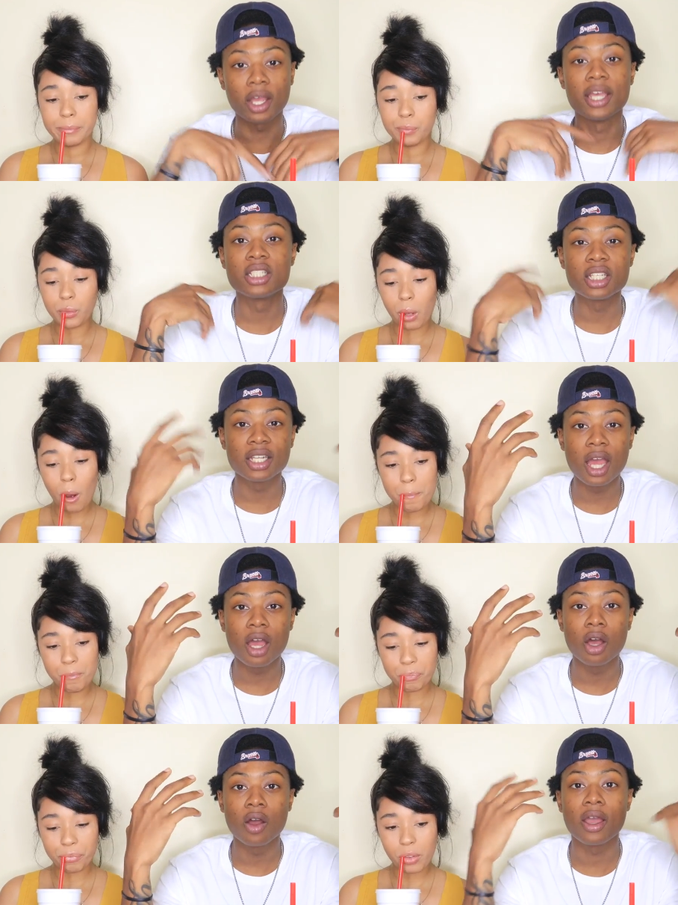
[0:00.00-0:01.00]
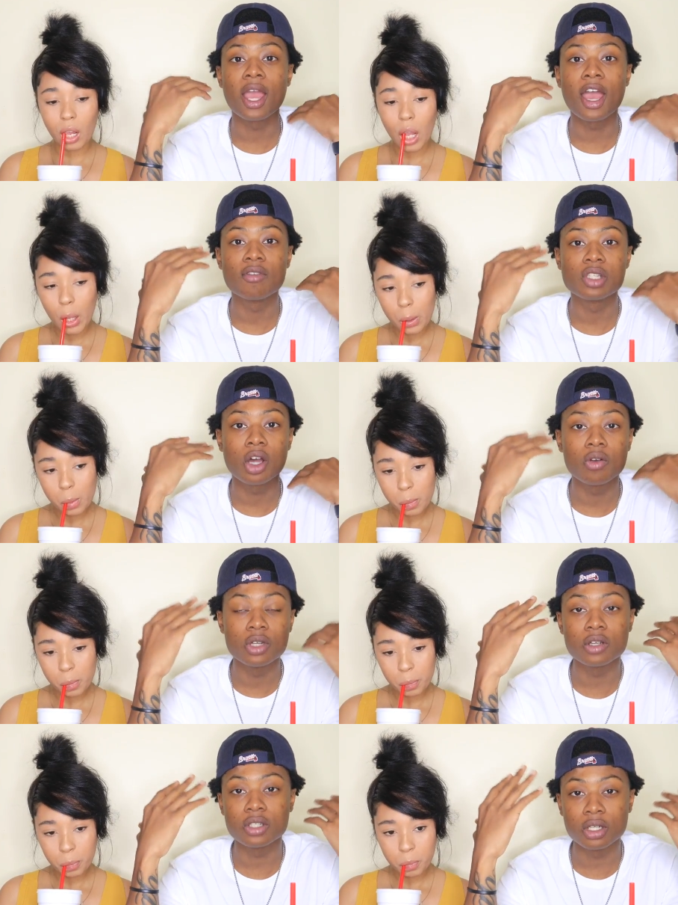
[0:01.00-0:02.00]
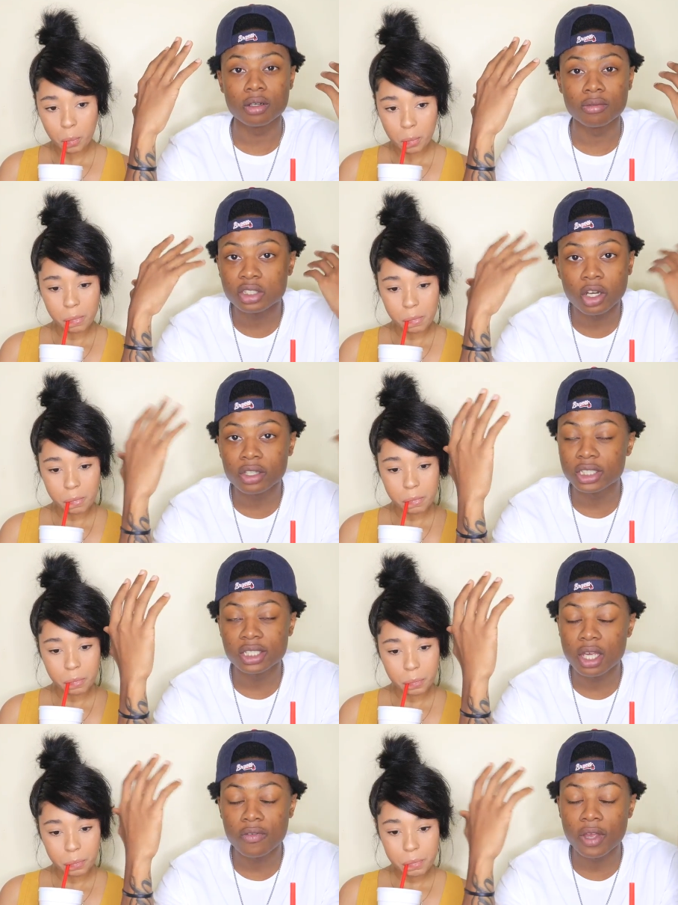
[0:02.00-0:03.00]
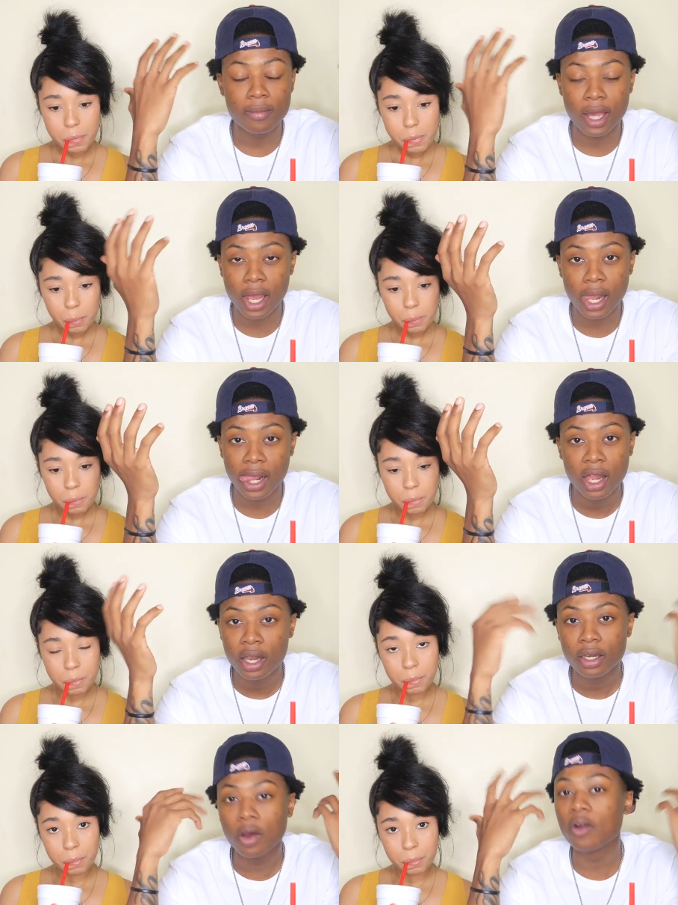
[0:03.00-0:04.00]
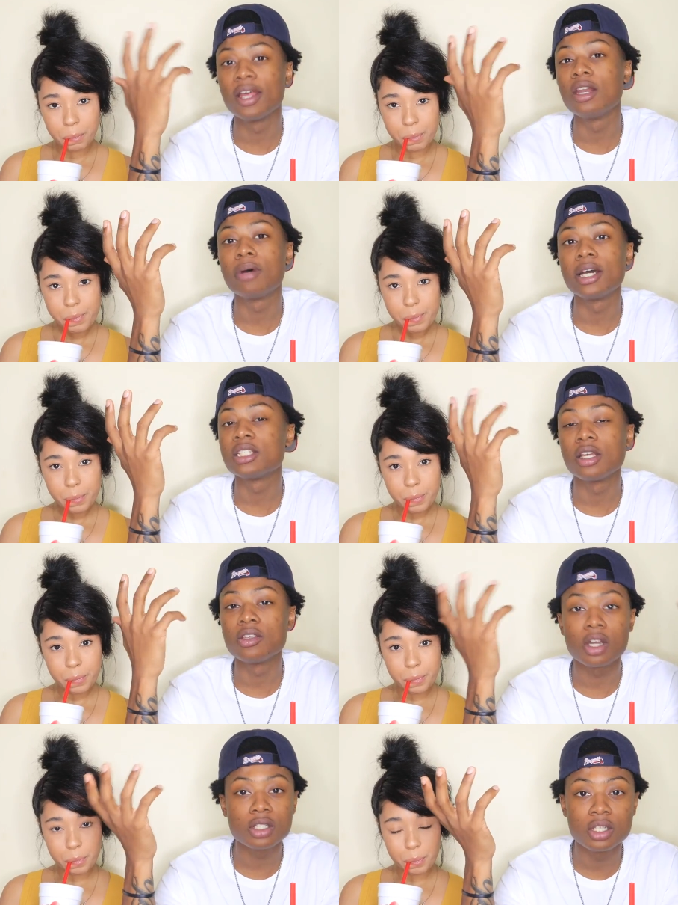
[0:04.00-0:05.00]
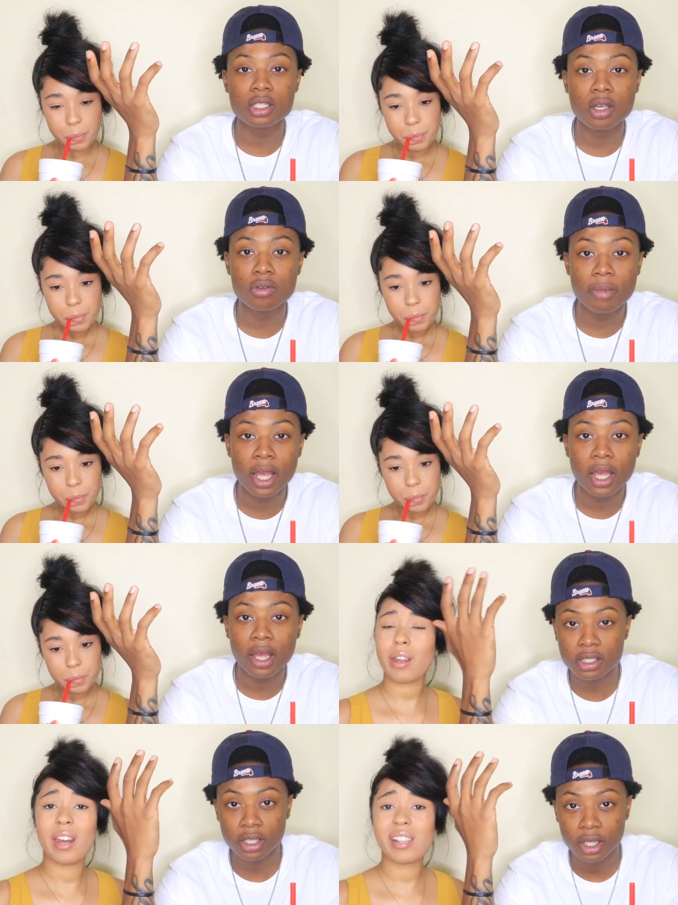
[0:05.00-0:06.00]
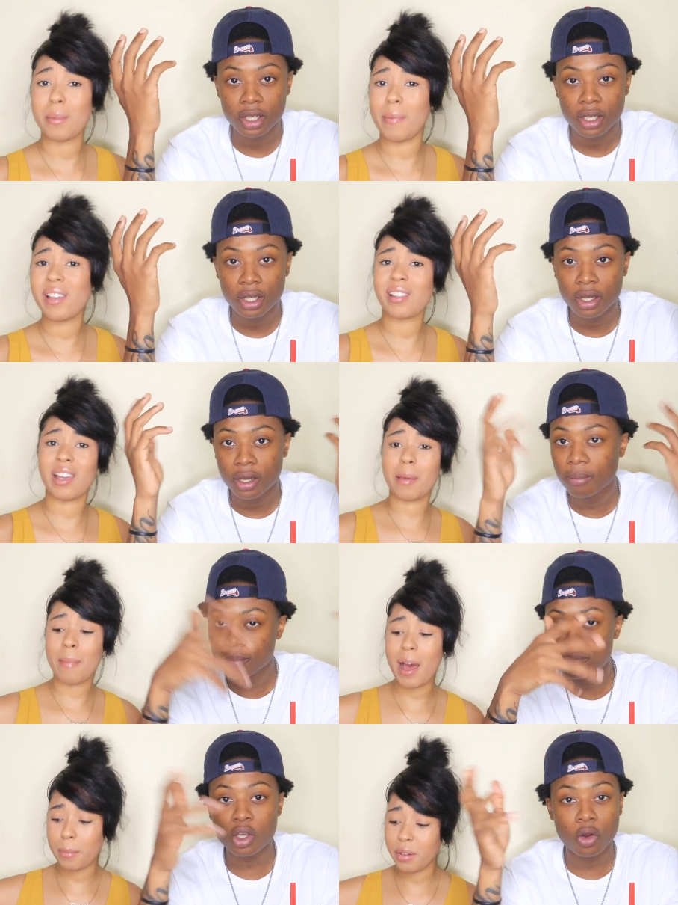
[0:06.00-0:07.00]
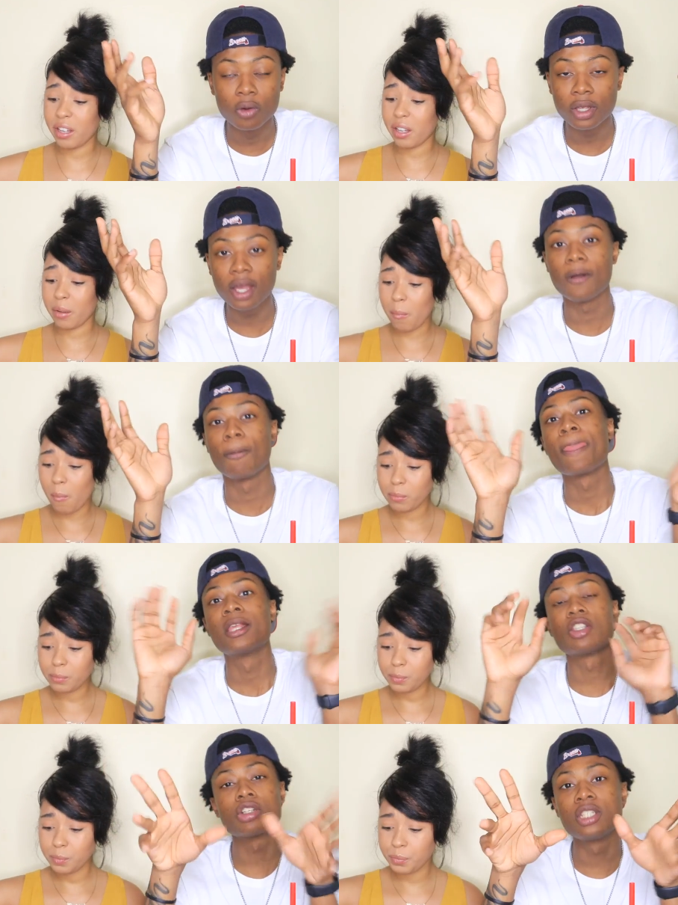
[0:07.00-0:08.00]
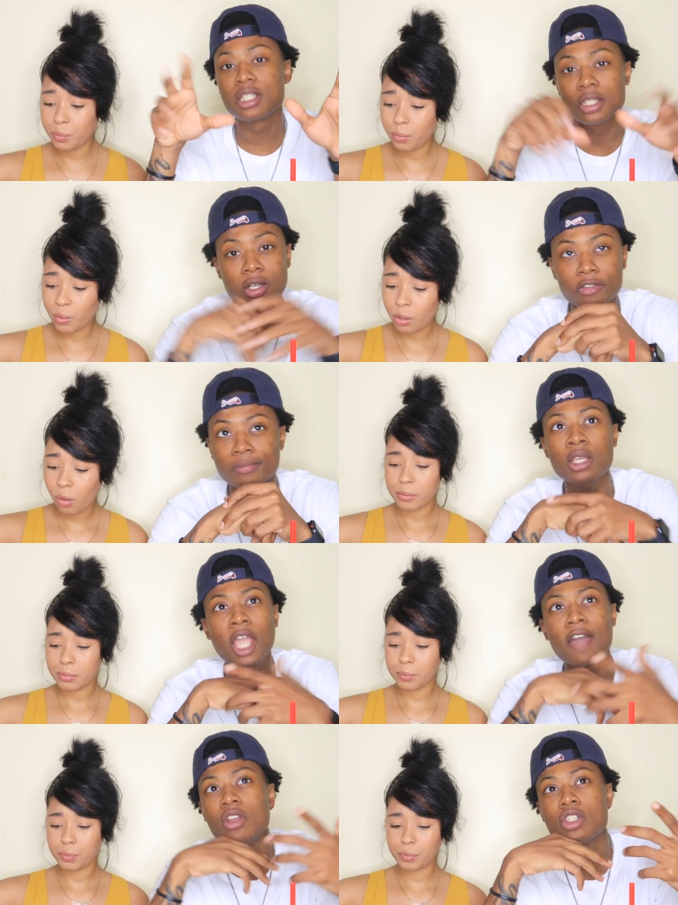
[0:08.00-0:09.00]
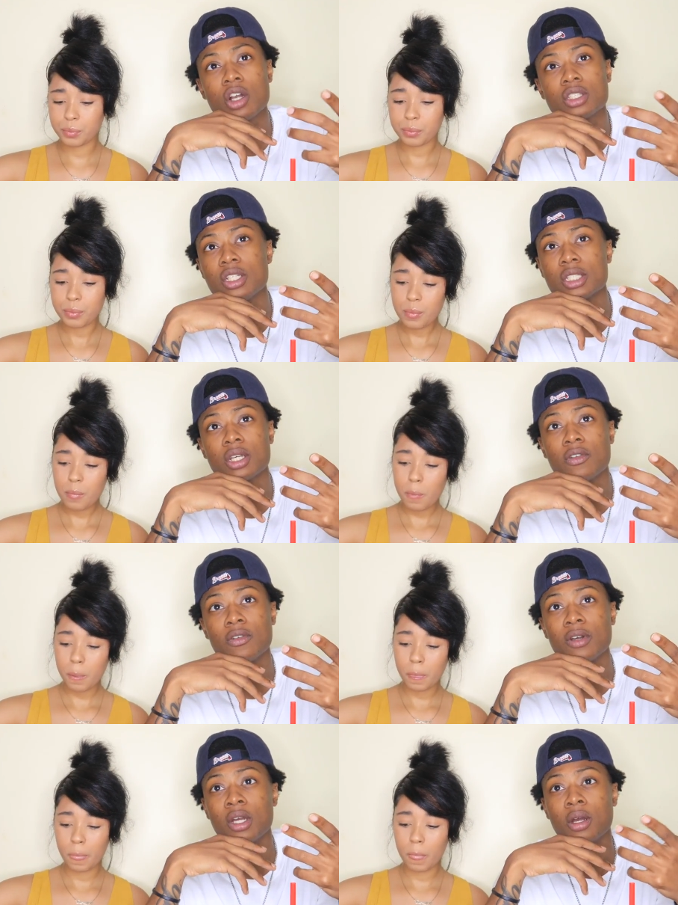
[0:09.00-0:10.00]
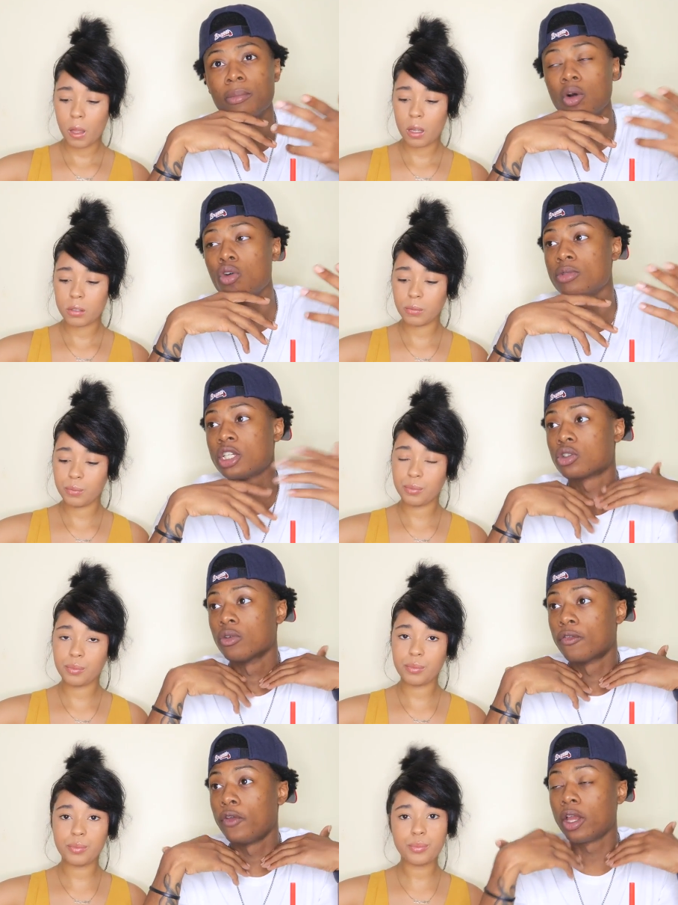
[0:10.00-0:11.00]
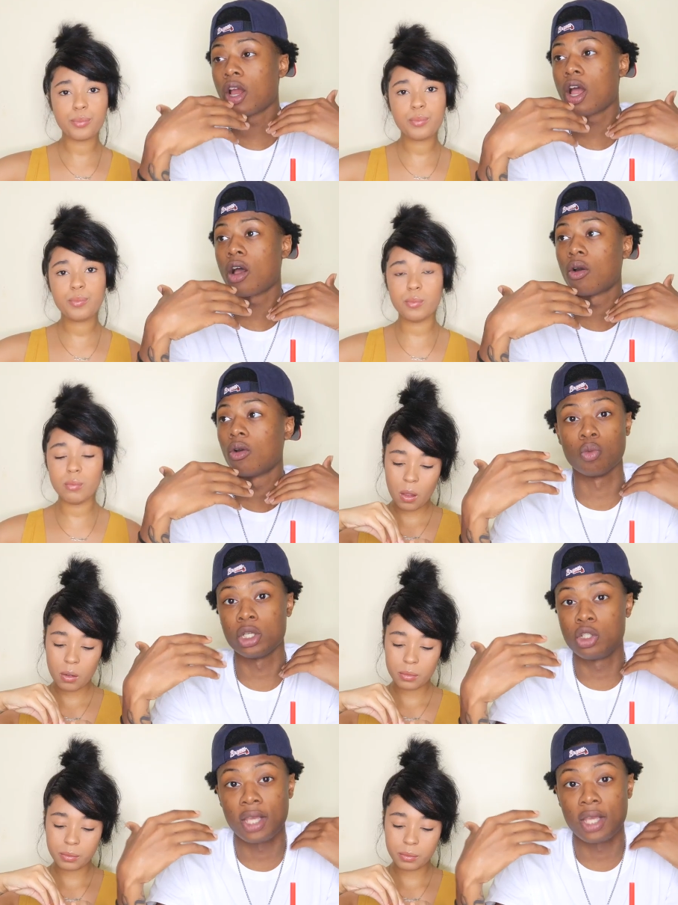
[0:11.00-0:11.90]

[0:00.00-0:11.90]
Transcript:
Speaker 1: hey, sit down and have a talk with yourself. Talk to yourself ain't bad. Don't let nobody tell you talk to yourself is bad.
Speaker 2: That's the best thing in my. So
Speaker 1: opinion. yeah, talk to yourself. After you talk to yourself, boom, just figure out what